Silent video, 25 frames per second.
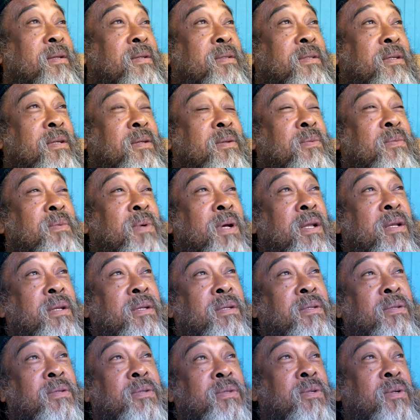I said,
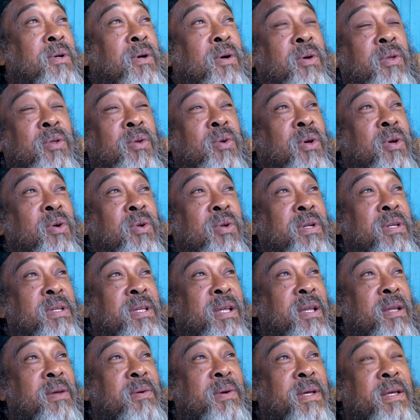well, no, you
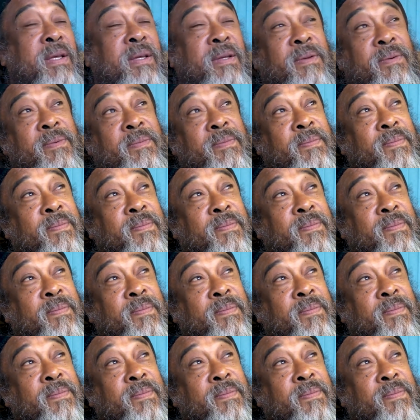couldn't anyway.